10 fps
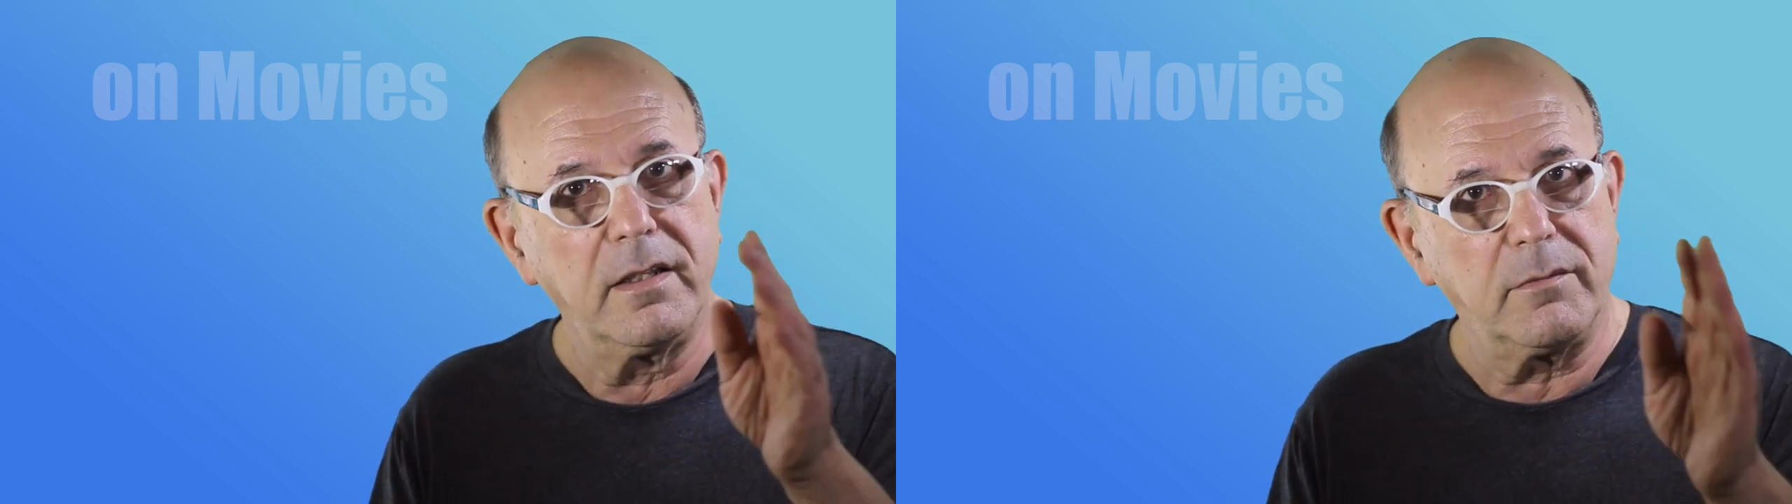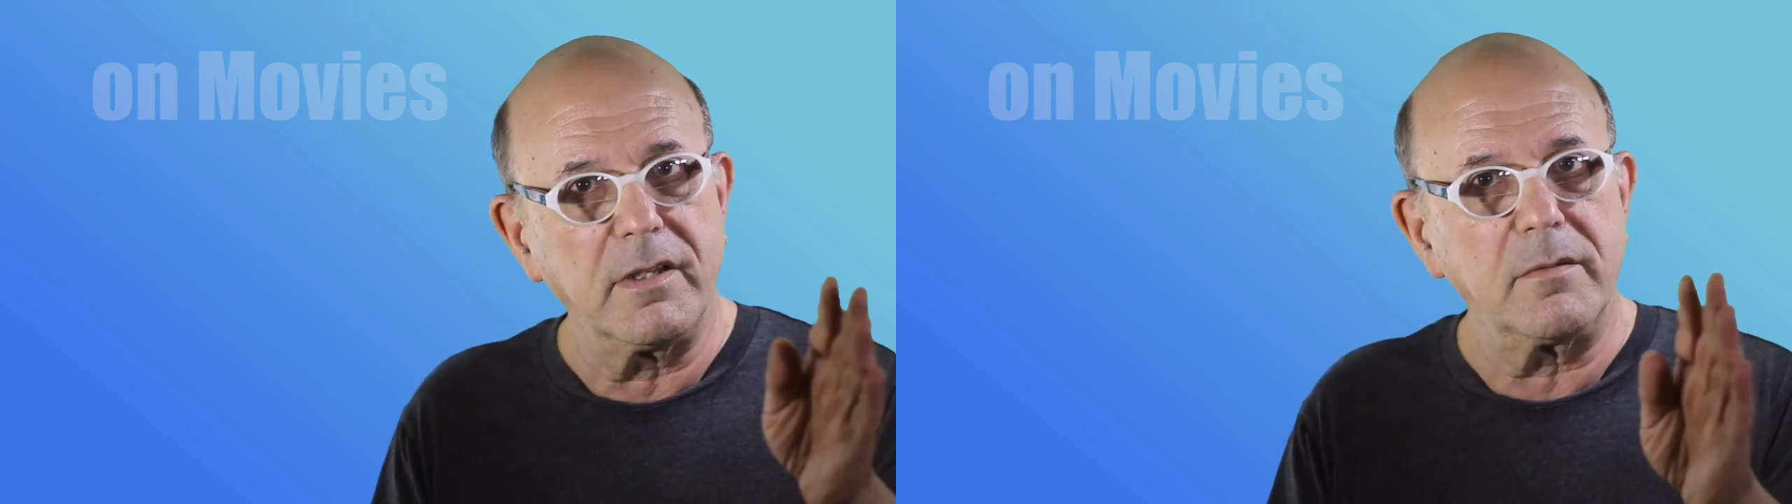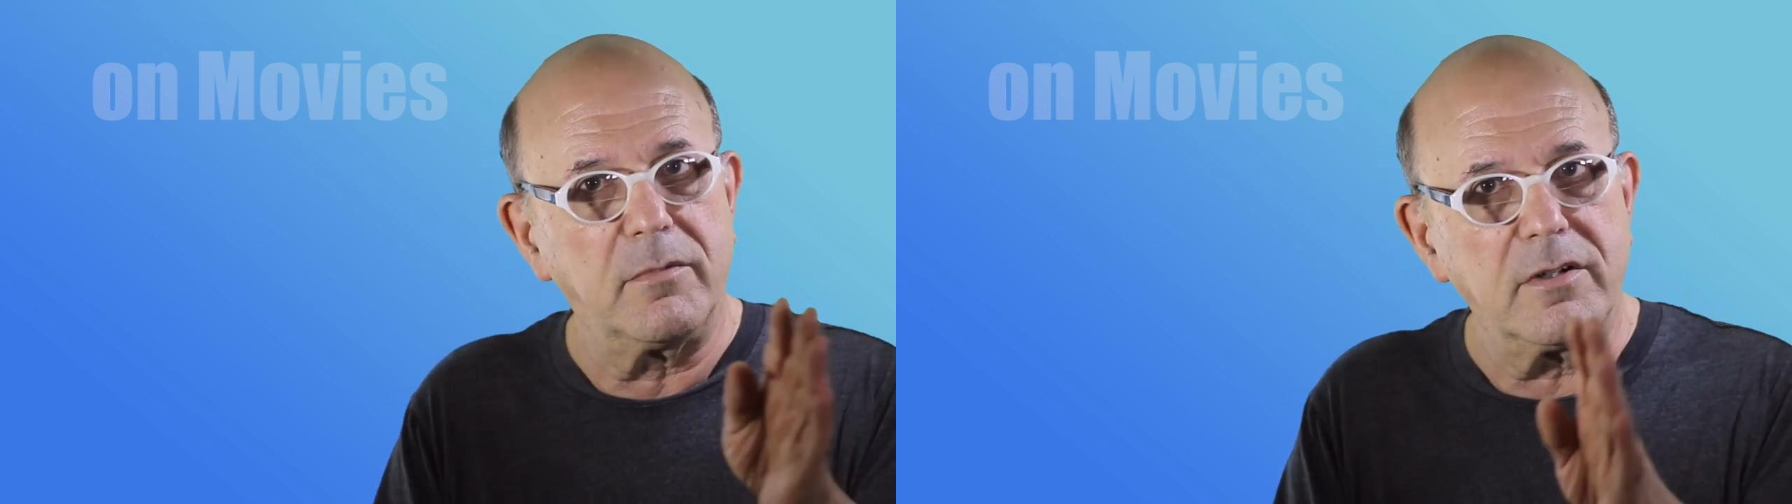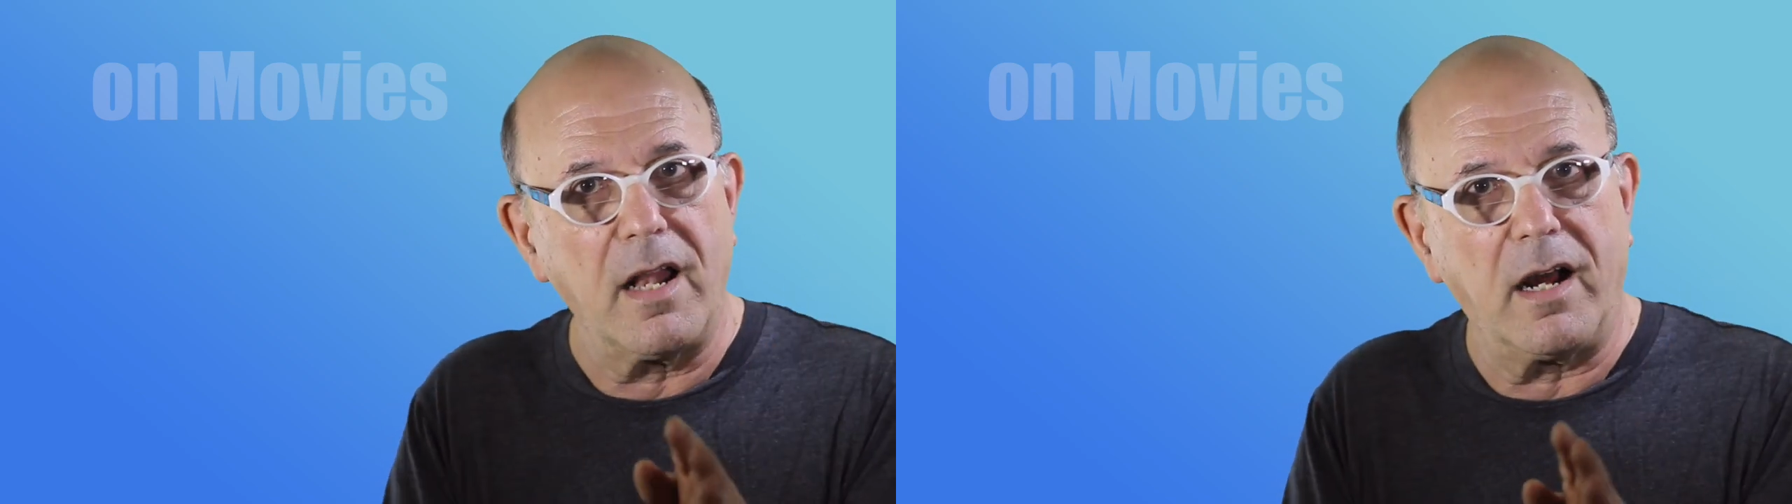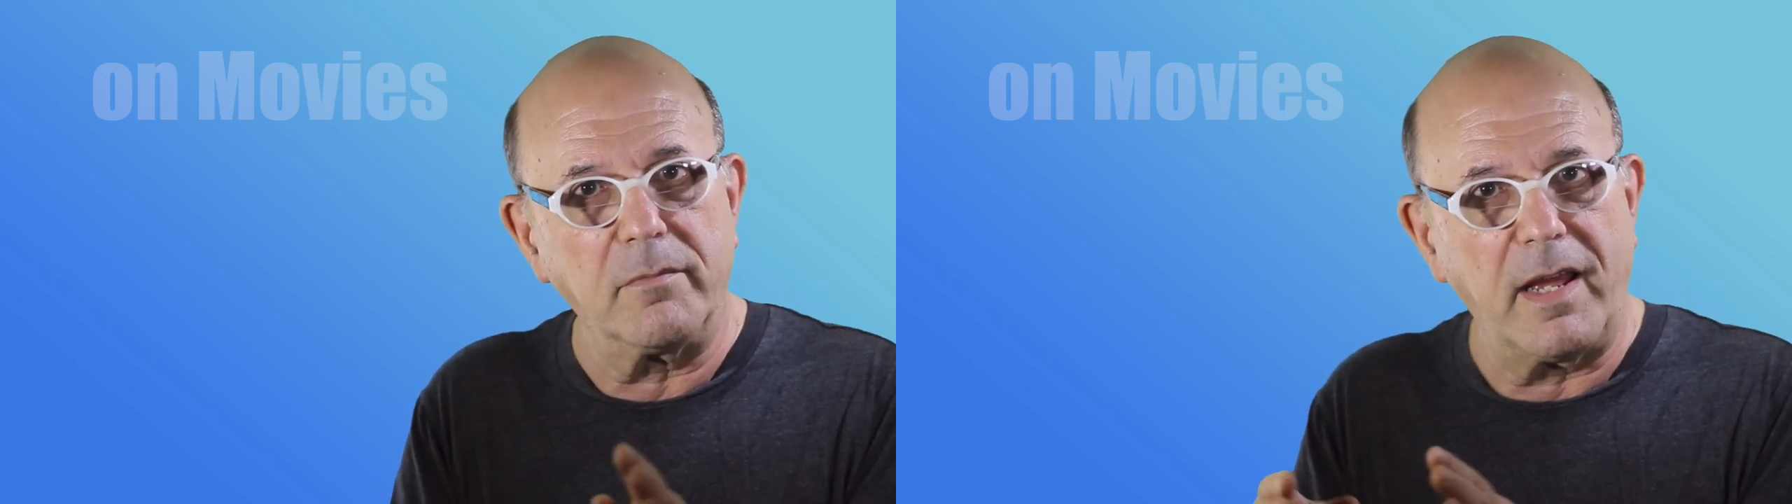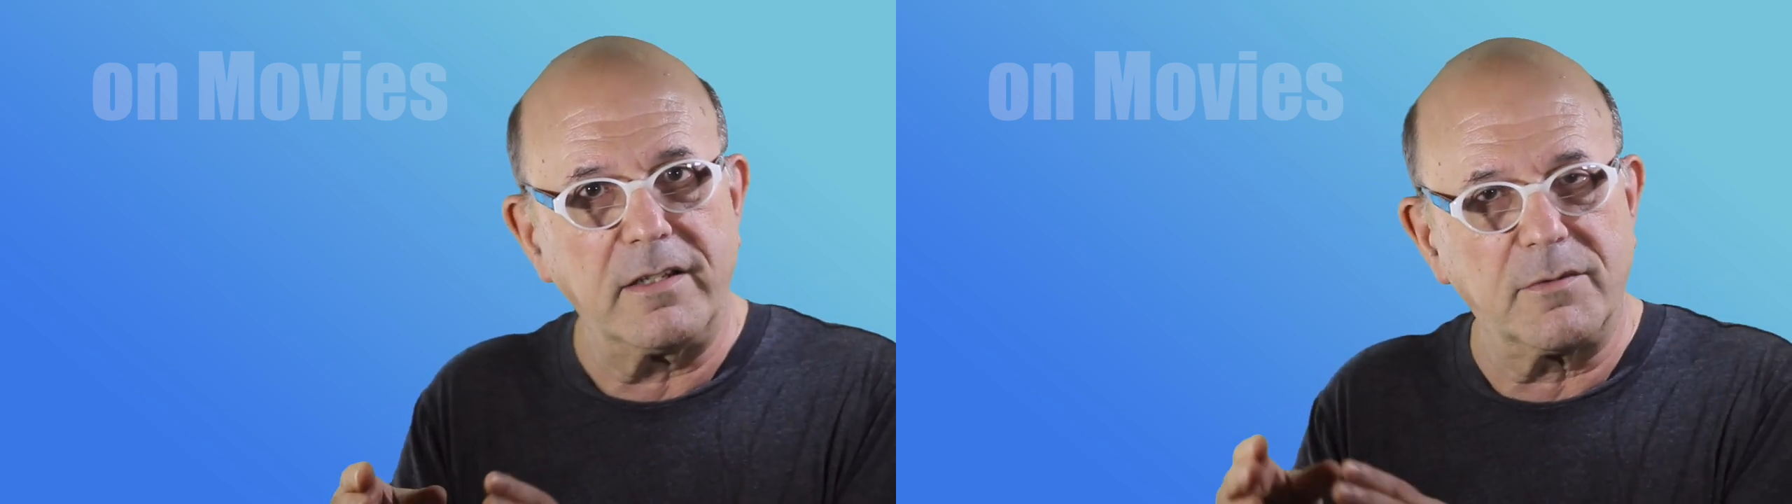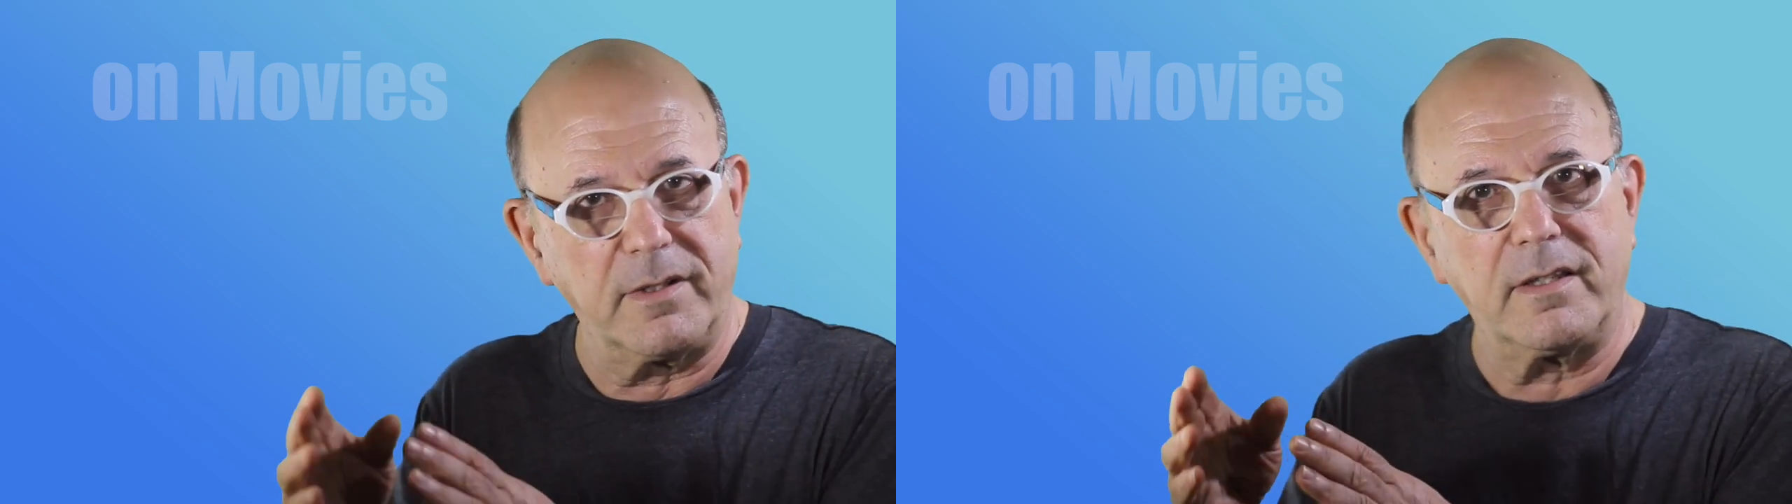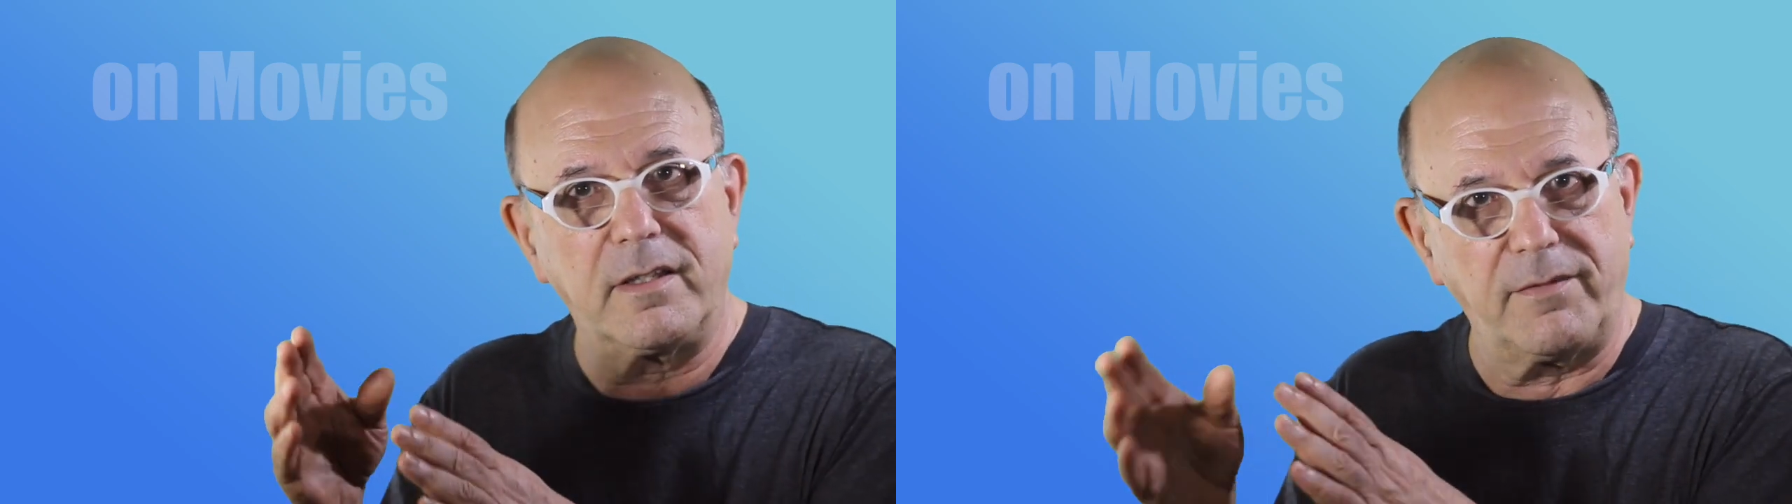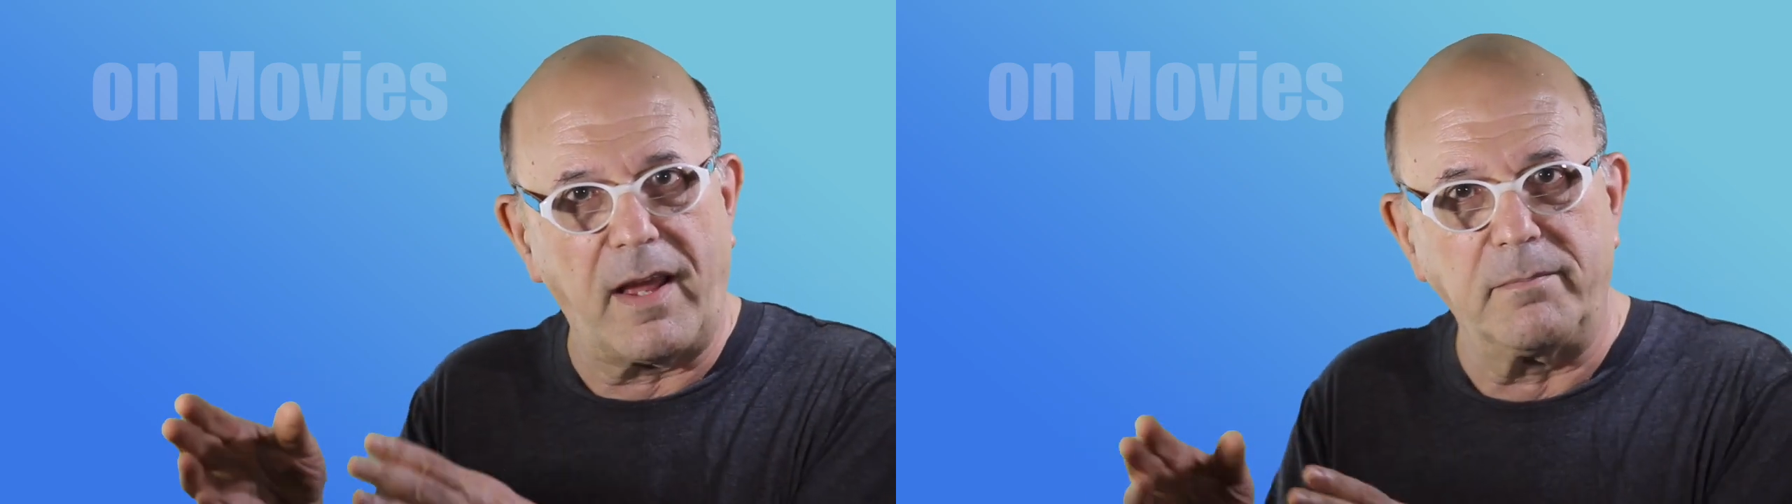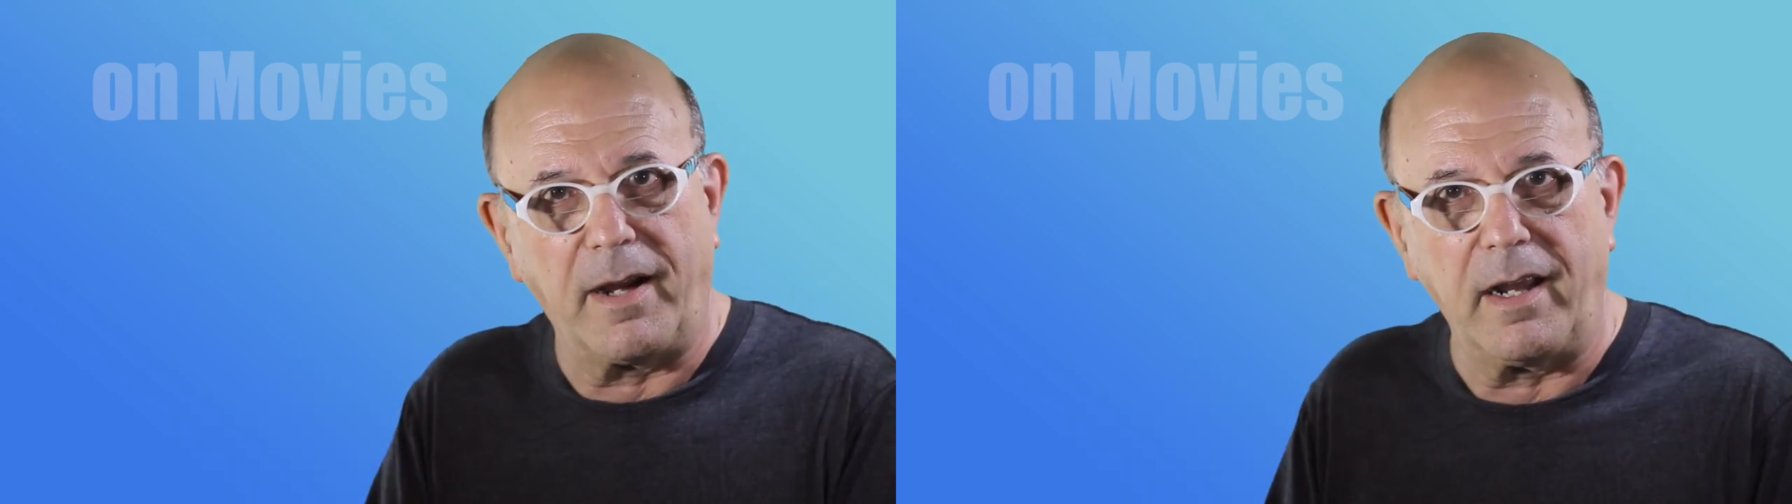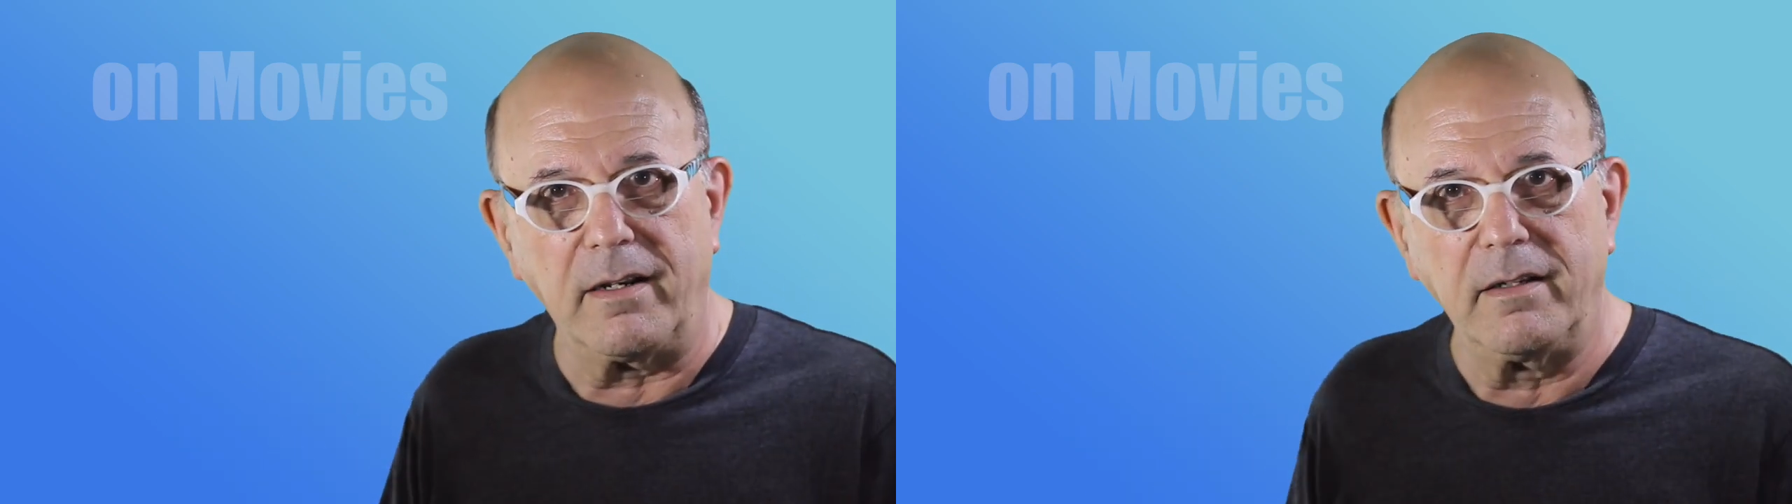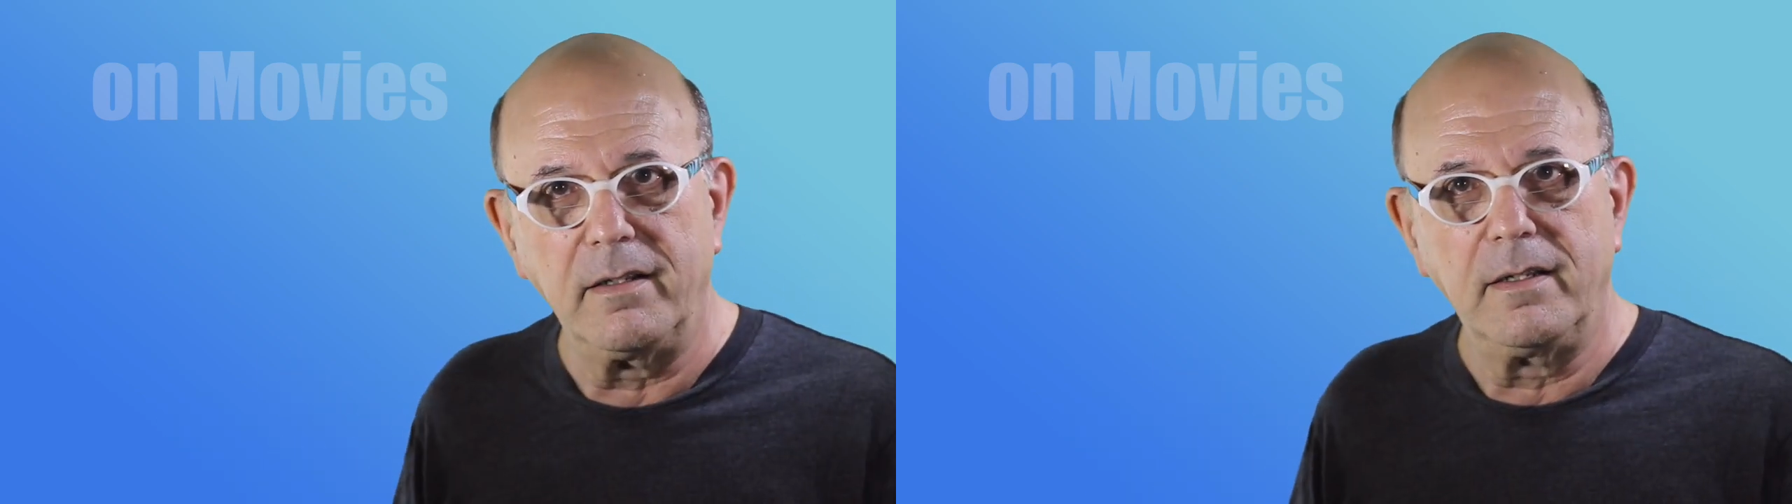one that Murnau makes with the vampire.